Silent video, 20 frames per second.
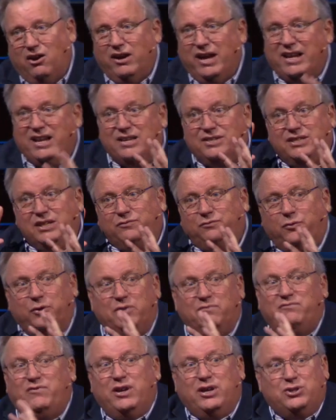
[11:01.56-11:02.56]
and a
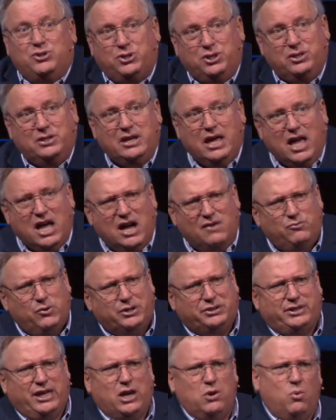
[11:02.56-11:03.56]
different vision of
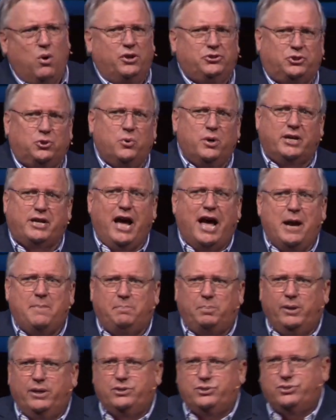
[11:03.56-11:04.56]
what they want to
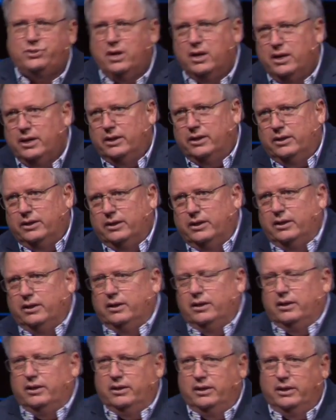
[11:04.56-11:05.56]
accomplish,
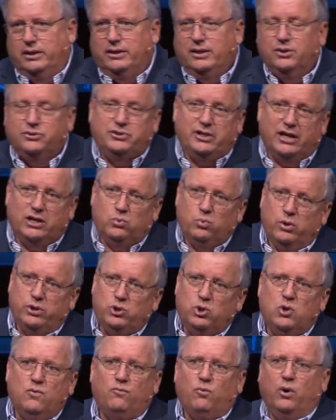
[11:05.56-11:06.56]
and they'll take what
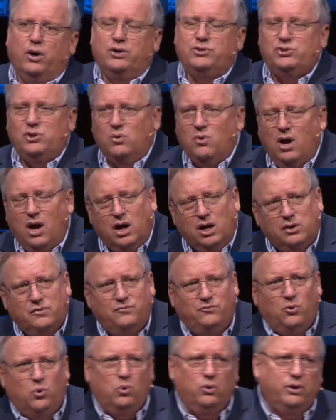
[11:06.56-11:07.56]
you've worked so hard
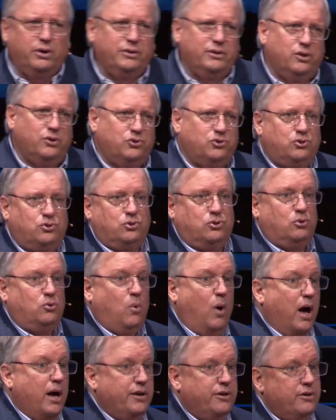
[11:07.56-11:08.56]
for and they'll
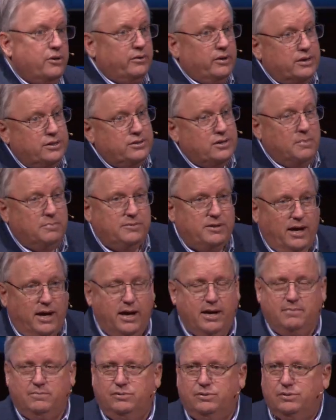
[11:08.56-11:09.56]
squander it
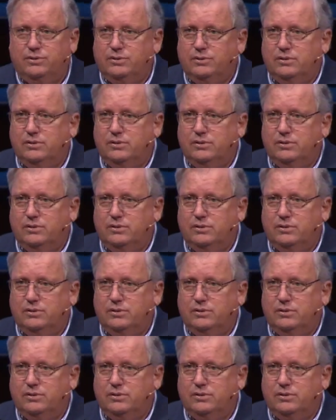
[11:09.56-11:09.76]
sometimes.